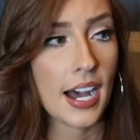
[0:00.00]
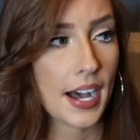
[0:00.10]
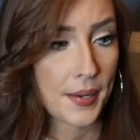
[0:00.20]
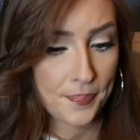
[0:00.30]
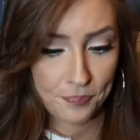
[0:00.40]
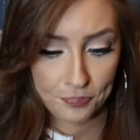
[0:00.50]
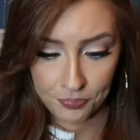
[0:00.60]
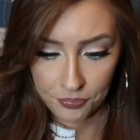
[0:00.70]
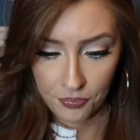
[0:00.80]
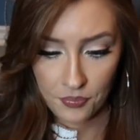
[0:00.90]
But
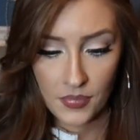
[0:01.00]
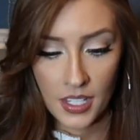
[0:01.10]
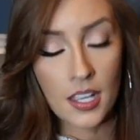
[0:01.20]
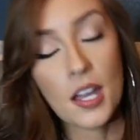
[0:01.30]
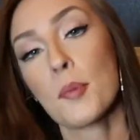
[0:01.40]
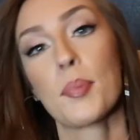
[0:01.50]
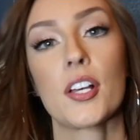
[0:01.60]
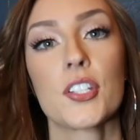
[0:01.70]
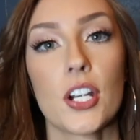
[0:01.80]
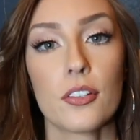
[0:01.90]

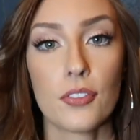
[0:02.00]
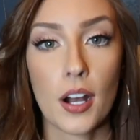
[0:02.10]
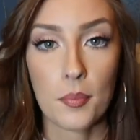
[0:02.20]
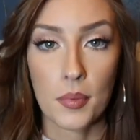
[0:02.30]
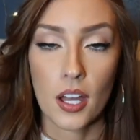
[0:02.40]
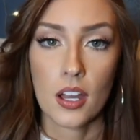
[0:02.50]
I'll start from